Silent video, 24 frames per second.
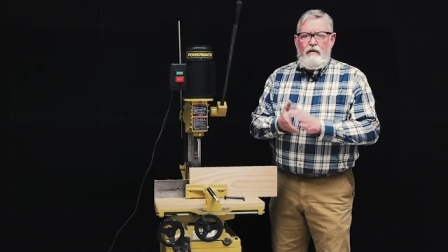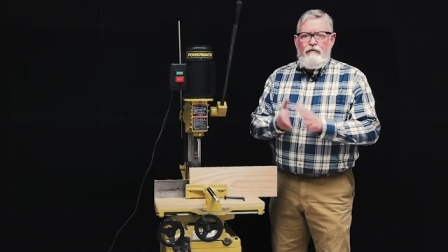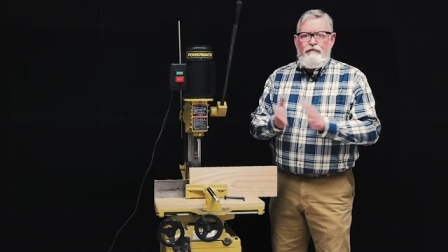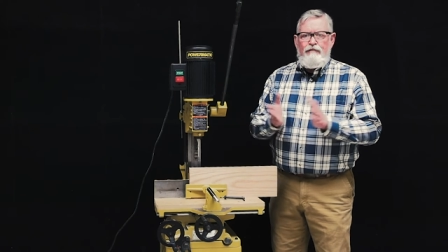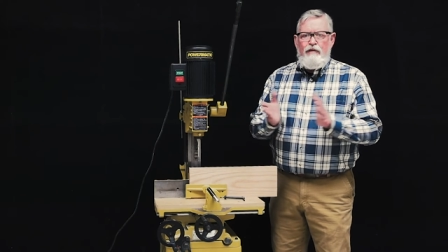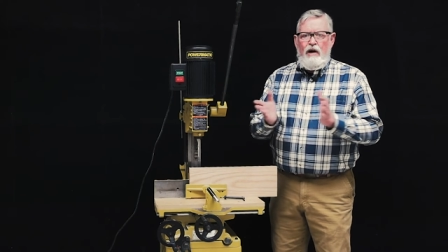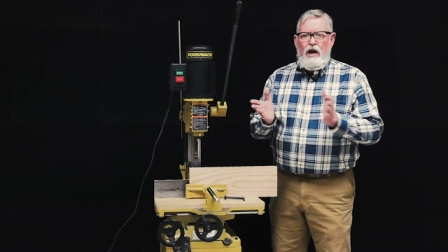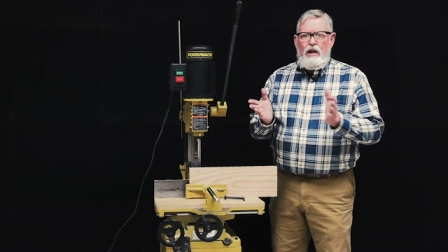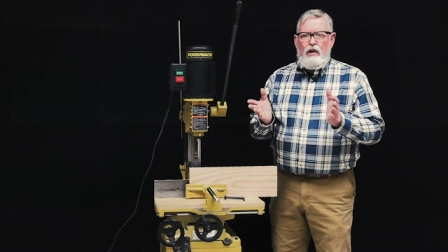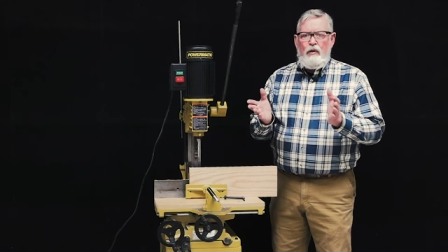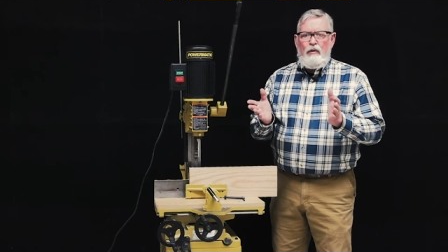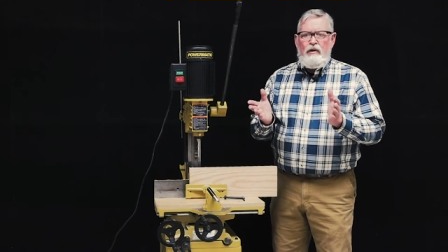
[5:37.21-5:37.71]

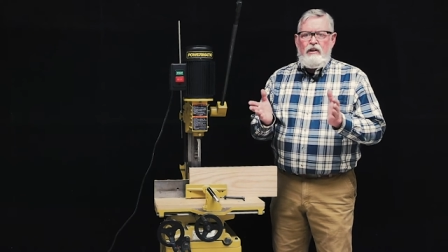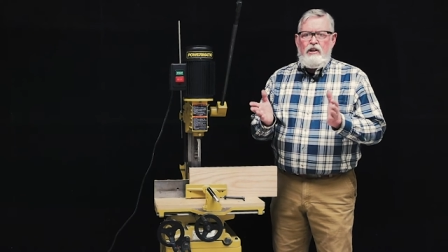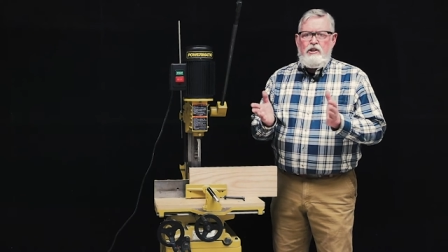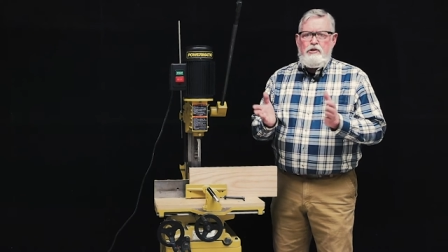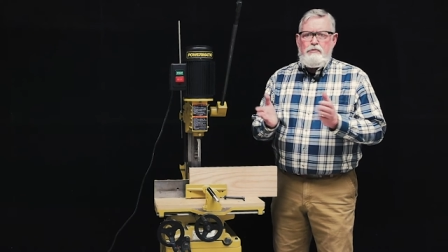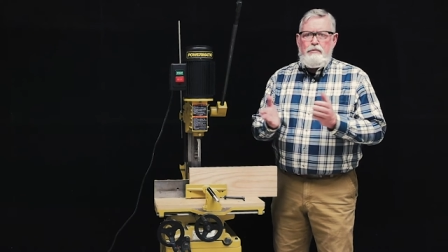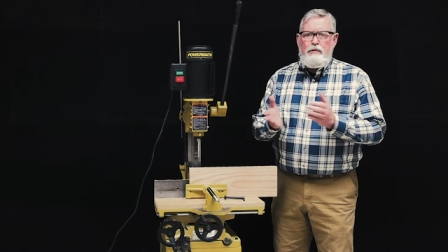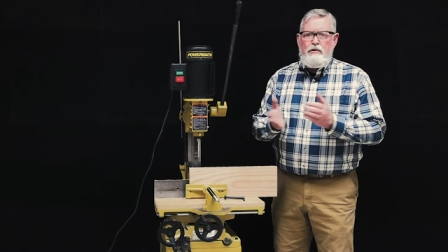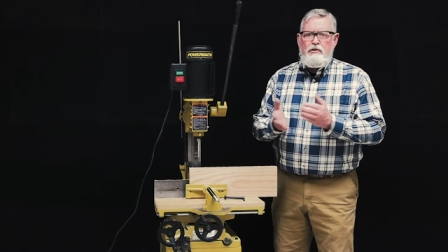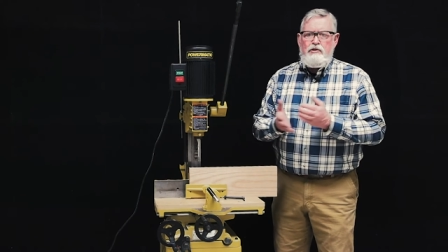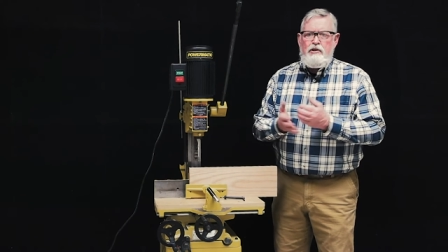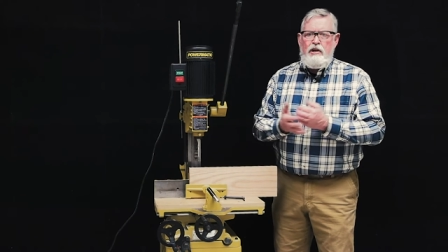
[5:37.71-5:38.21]
Following this
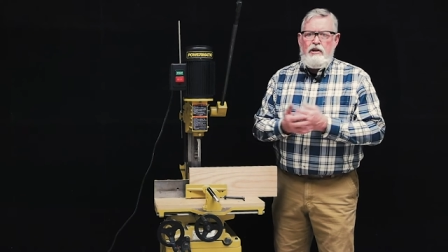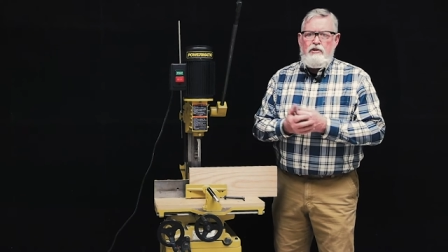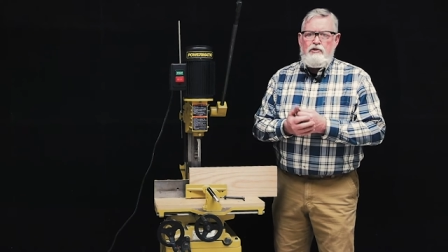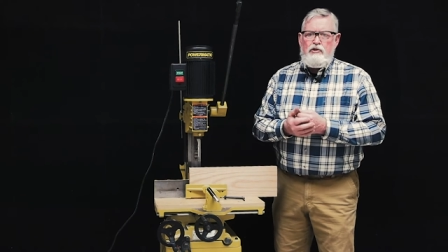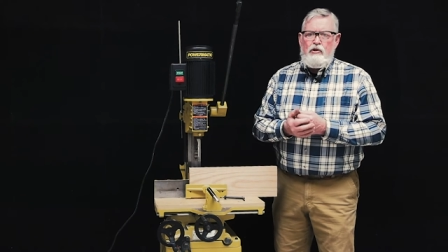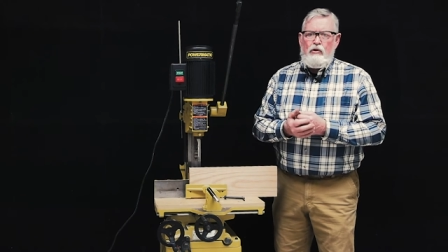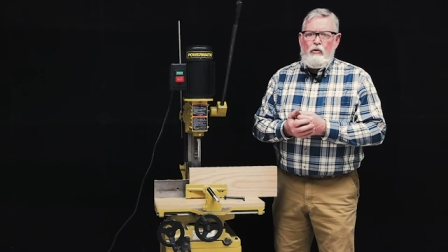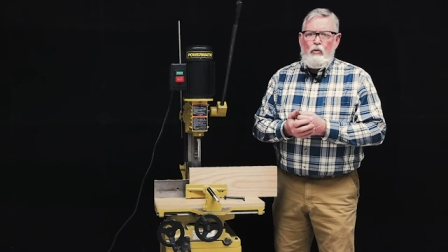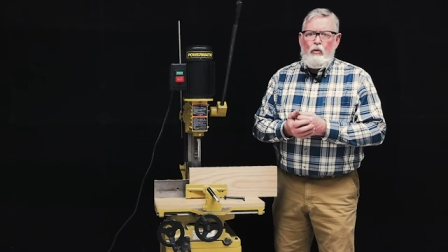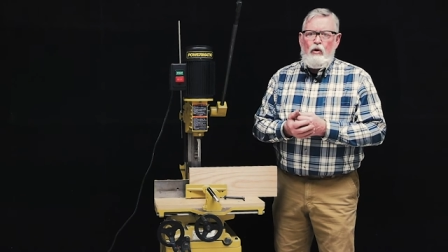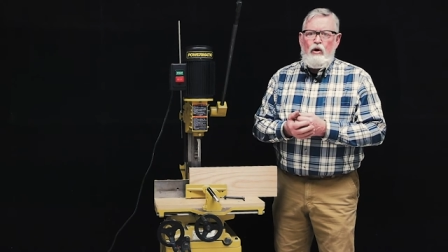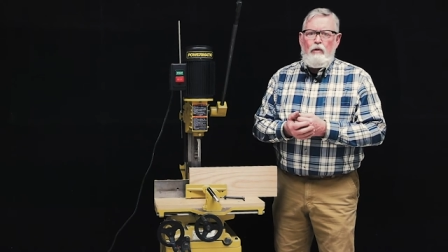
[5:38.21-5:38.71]

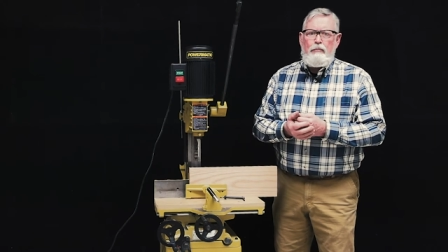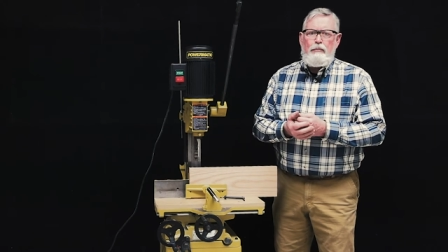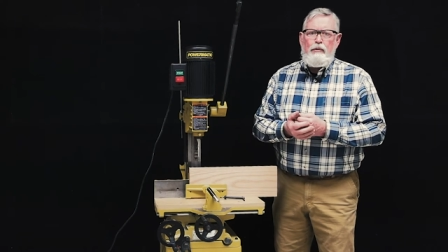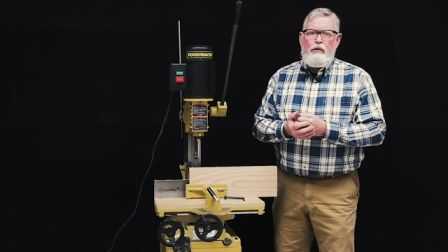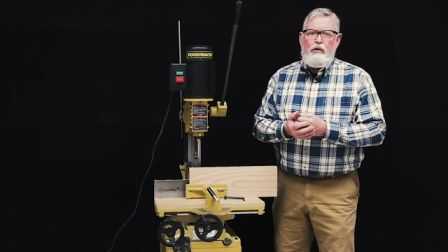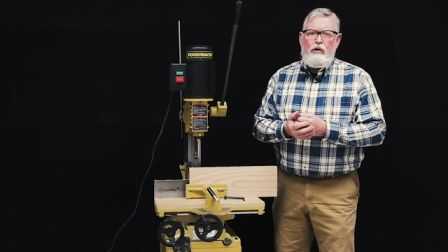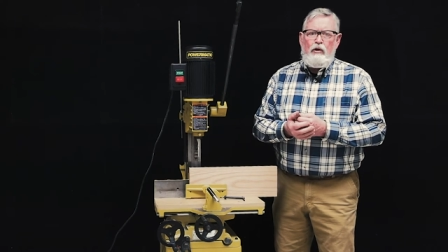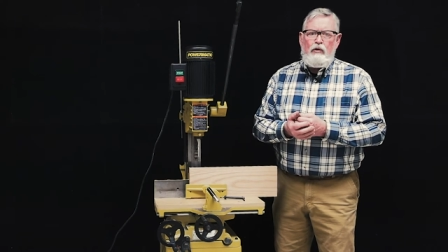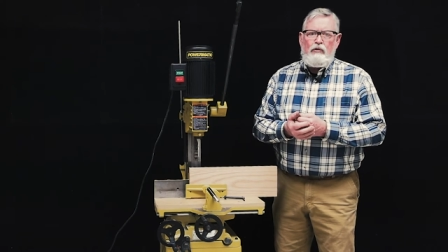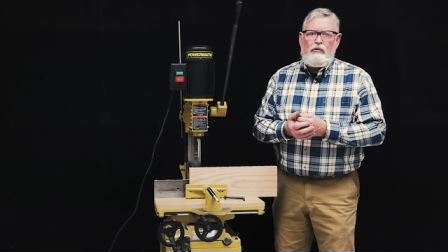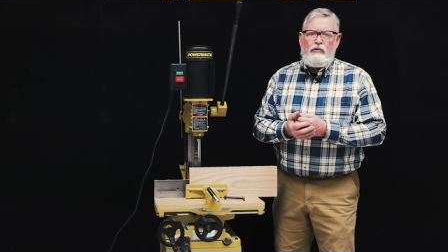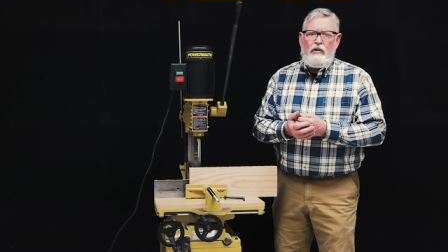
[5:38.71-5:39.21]
procedure will
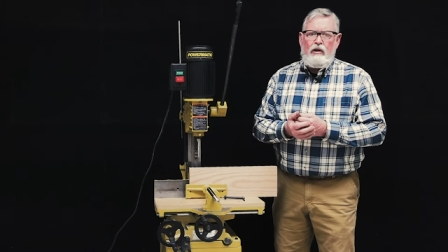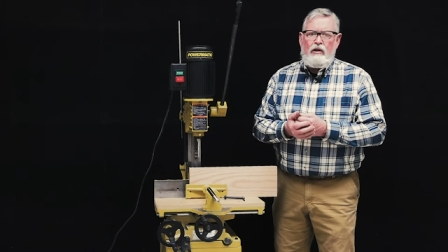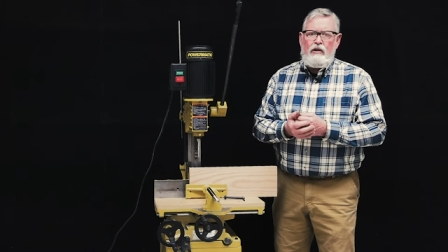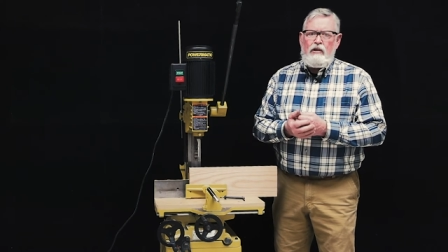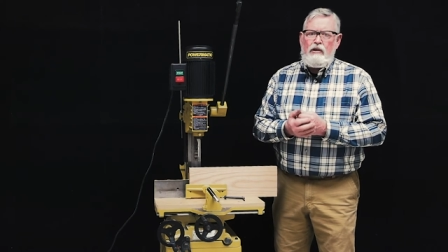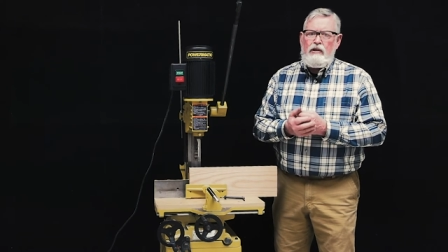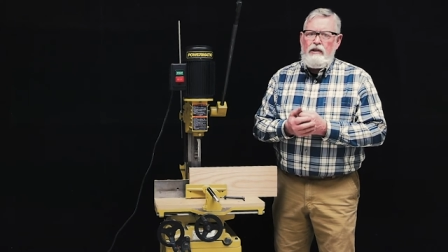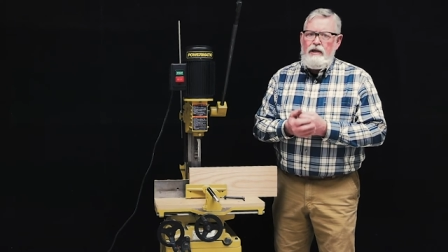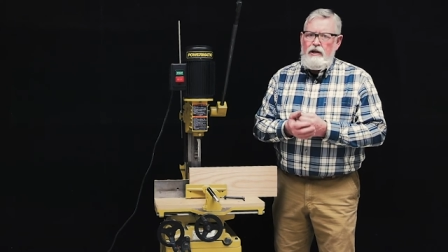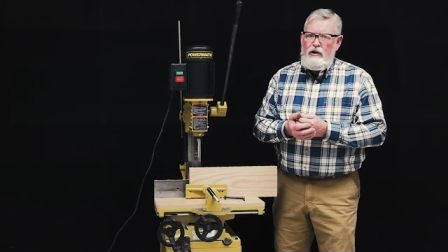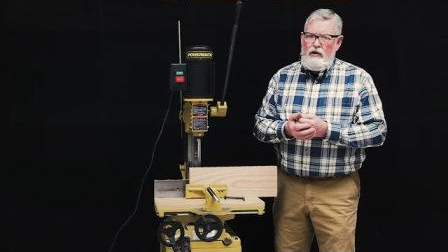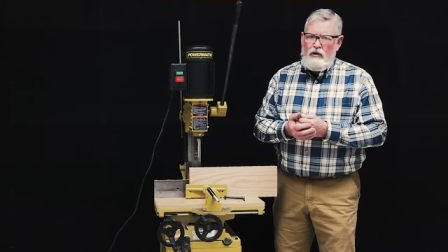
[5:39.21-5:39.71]
produce a
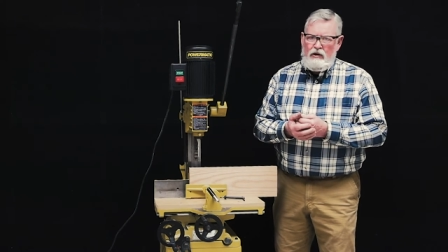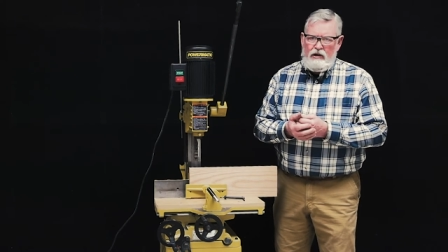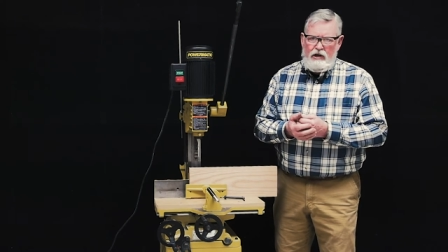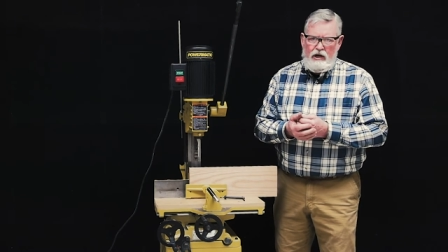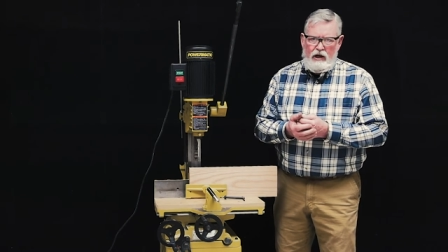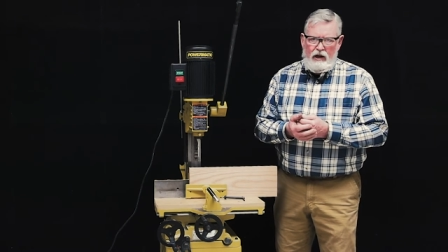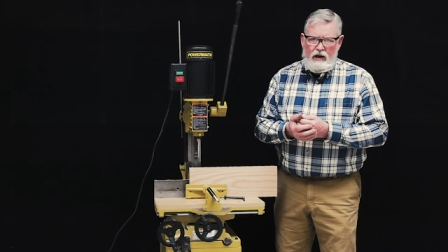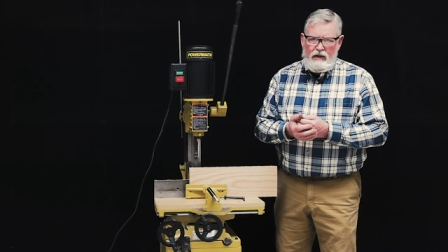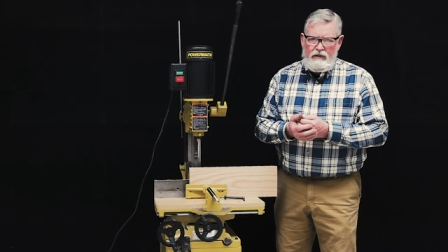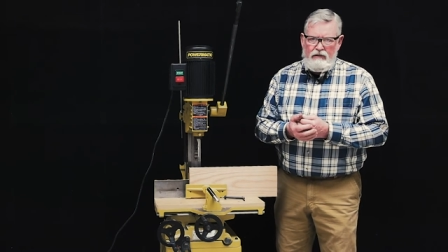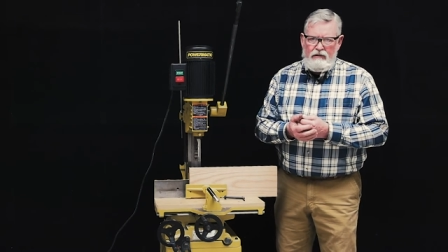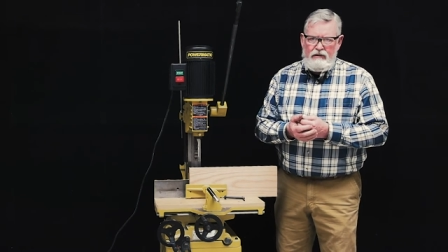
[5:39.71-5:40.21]
cleaner
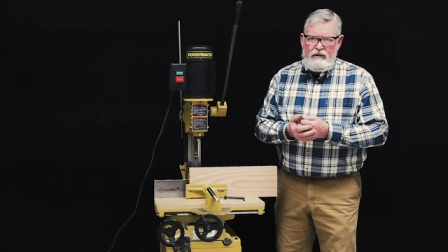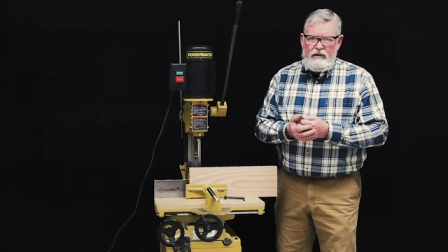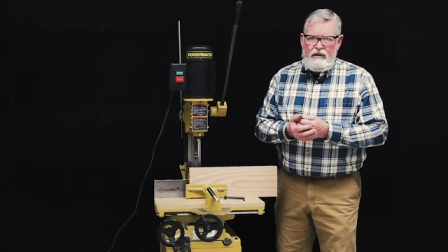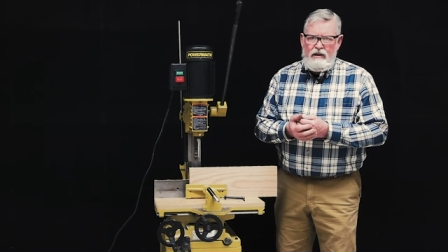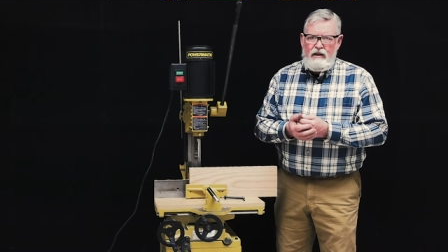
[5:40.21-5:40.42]
cut